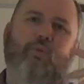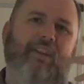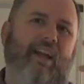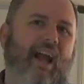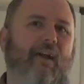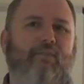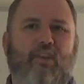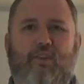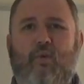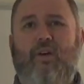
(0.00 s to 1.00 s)
really have
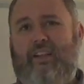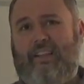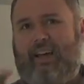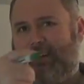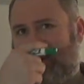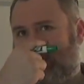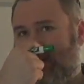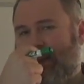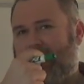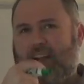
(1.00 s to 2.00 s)
to do a lot of
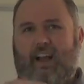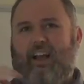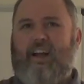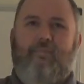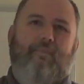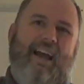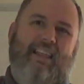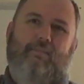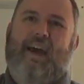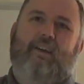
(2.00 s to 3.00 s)

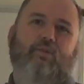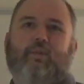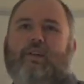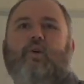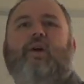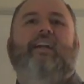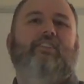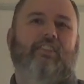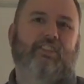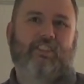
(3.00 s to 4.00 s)
mathematical equations.